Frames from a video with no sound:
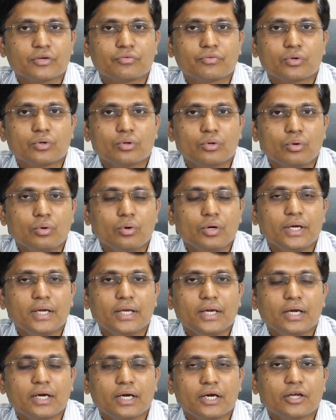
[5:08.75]
If you don't
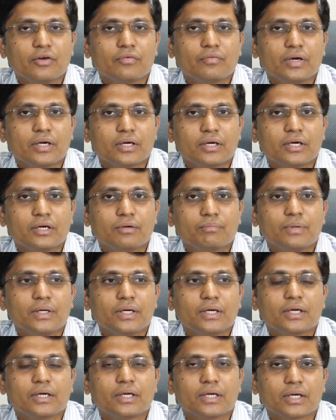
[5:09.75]
take adequate
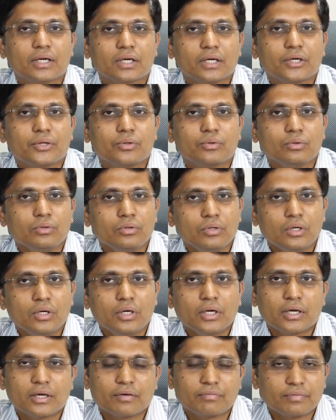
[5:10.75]
treatment it can lead to
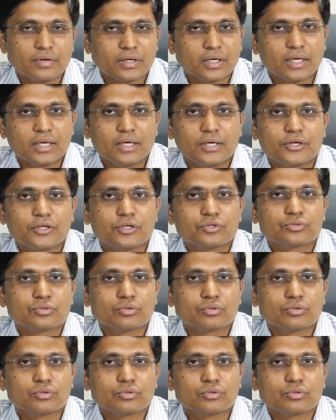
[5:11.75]
a fatality.